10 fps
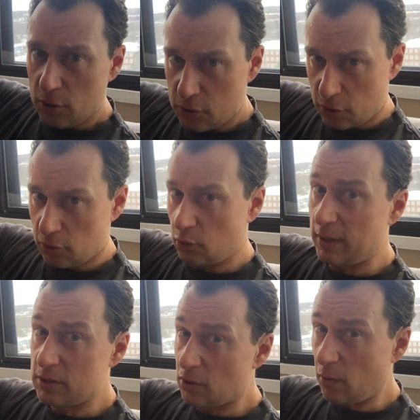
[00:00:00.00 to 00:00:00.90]
So your
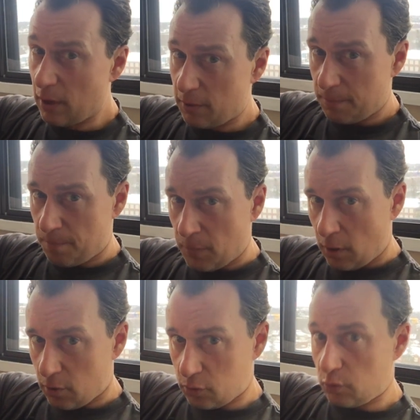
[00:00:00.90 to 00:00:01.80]
tweets go out.
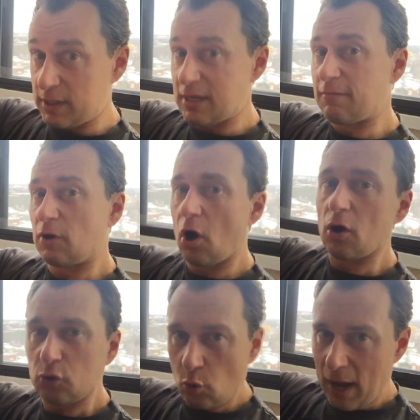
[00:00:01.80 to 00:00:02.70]
Your tweets have a
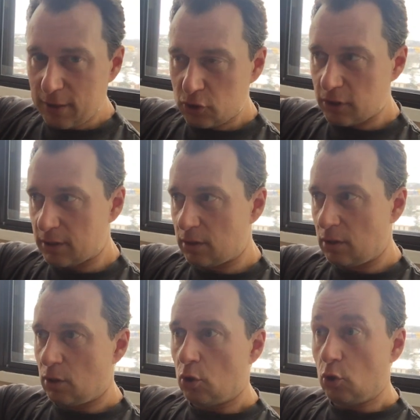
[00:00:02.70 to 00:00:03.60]
call to action
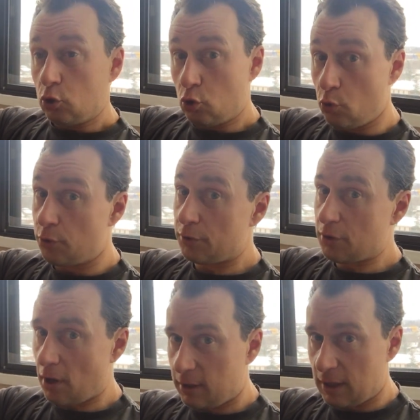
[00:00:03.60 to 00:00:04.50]
to the
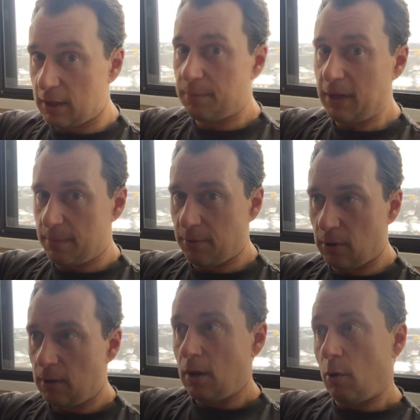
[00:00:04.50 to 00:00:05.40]
targeted
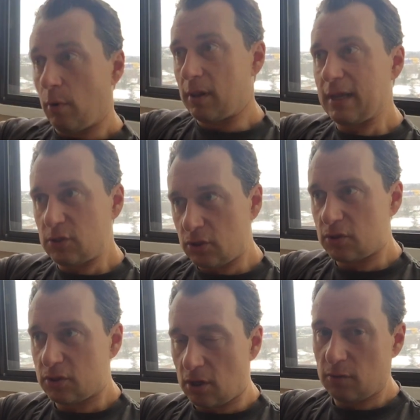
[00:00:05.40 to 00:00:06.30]
people. Well, let's
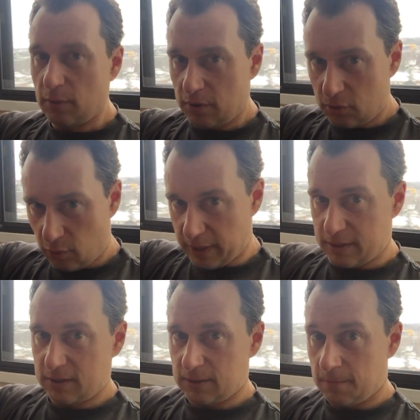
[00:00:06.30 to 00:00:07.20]
just start with the
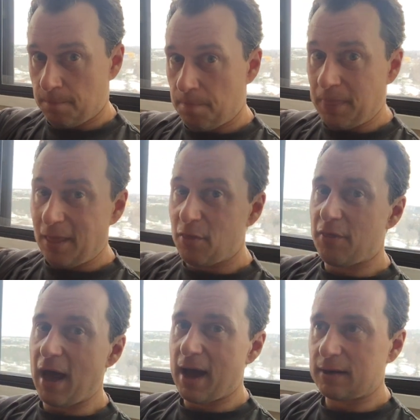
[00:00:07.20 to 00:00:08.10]
tweets.
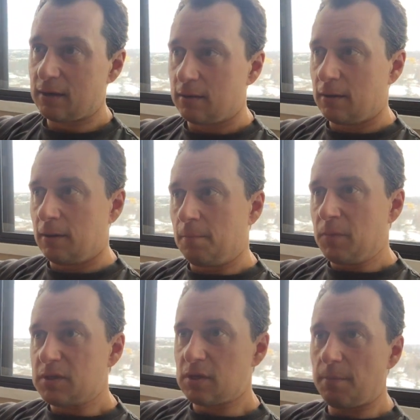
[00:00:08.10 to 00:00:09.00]
That,
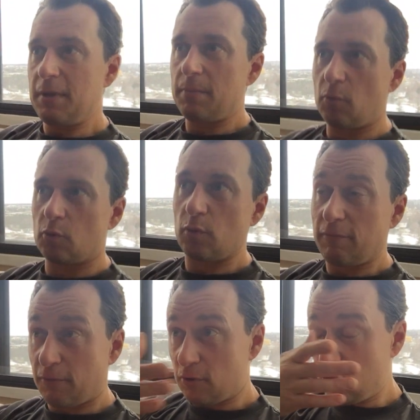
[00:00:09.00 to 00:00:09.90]
some people would
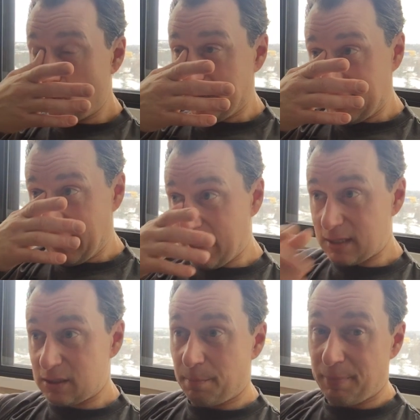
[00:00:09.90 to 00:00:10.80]
refer to it
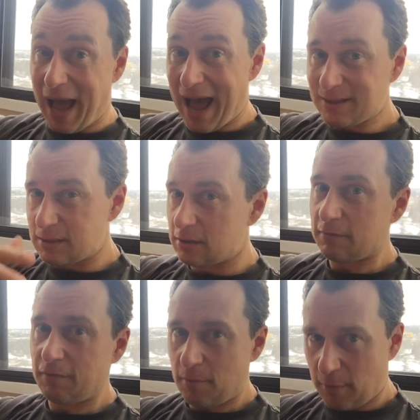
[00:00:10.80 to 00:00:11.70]
as
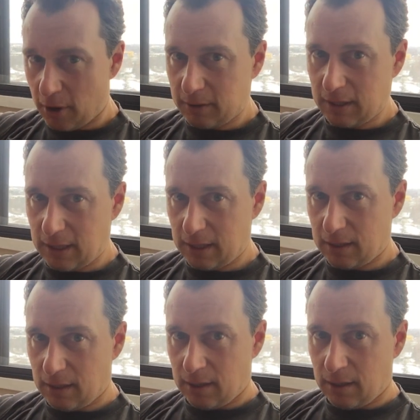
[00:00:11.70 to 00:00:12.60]
passive marketing.